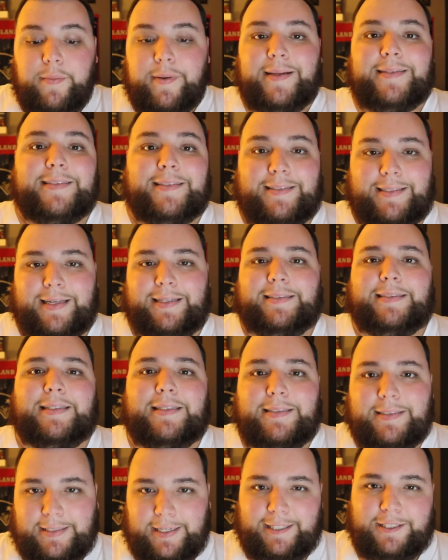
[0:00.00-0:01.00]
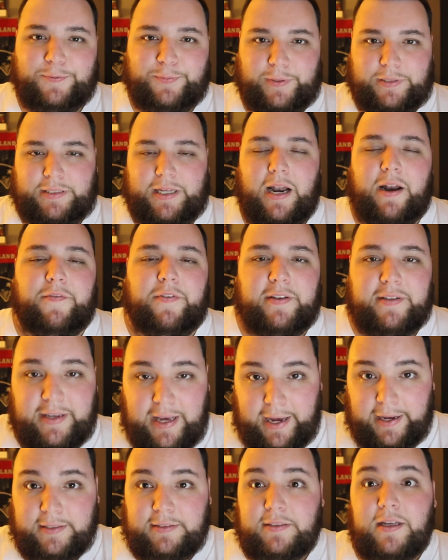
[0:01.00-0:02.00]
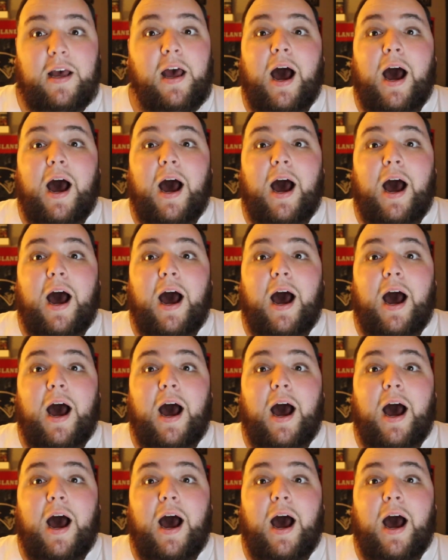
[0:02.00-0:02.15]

miss 66% of his kicks.